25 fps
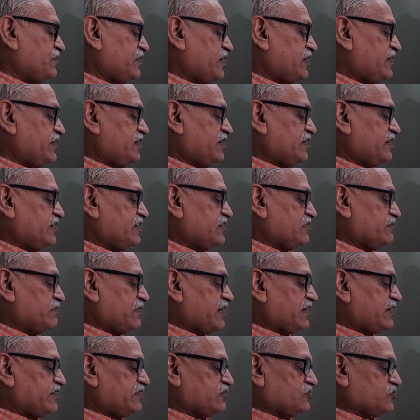and here it is
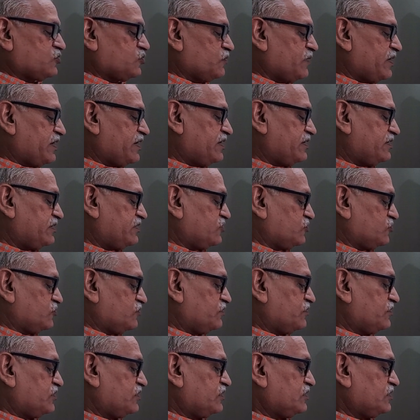minus 2 by n cube.